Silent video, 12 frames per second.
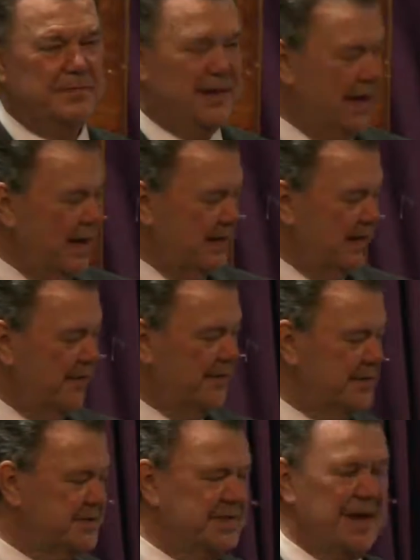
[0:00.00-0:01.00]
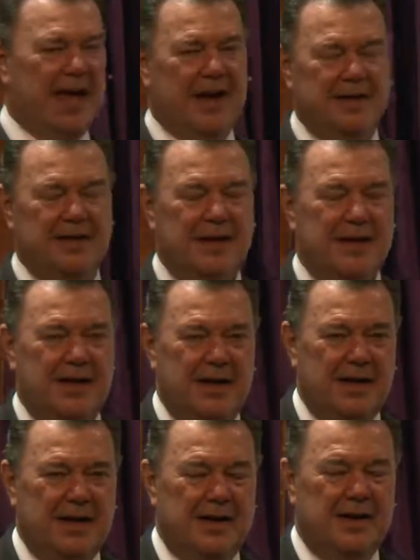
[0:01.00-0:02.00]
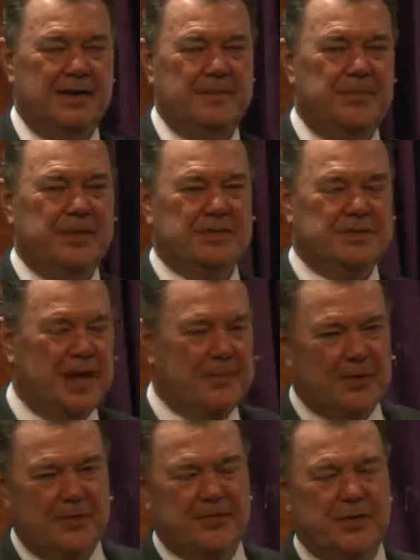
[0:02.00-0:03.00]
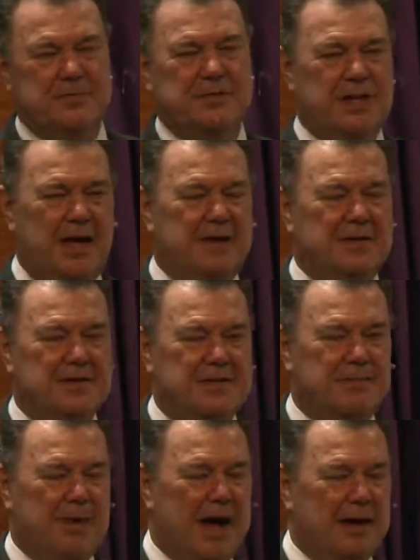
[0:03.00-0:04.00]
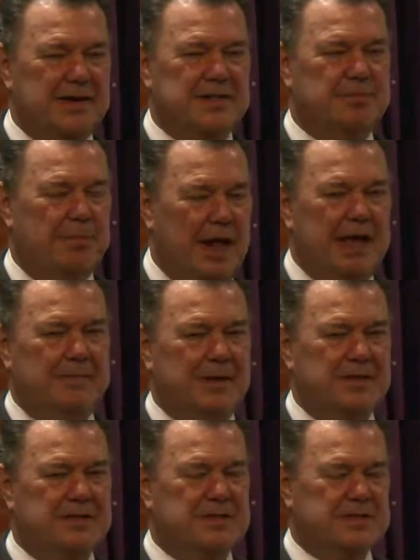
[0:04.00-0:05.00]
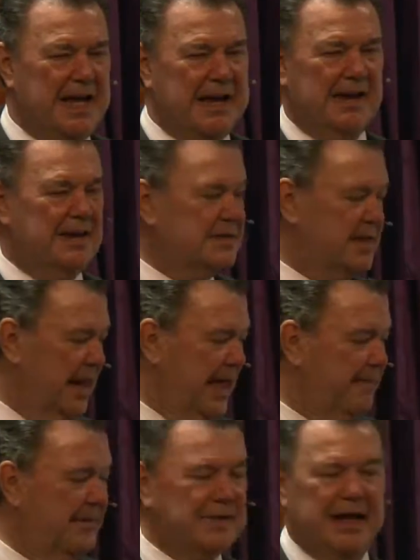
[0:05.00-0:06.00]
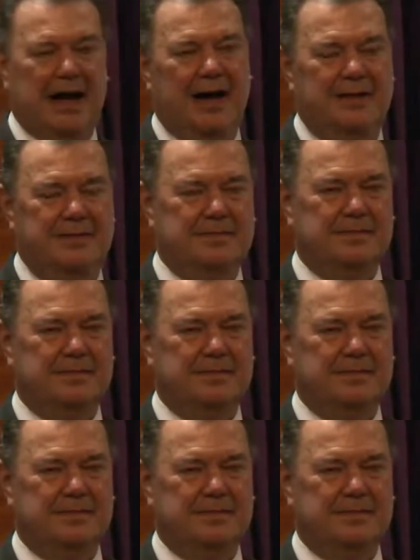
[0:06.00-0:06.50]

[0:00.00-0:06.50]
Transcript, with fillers: He never sinned. Separate from sinners, spotless, blameless, sinless Lamb of God.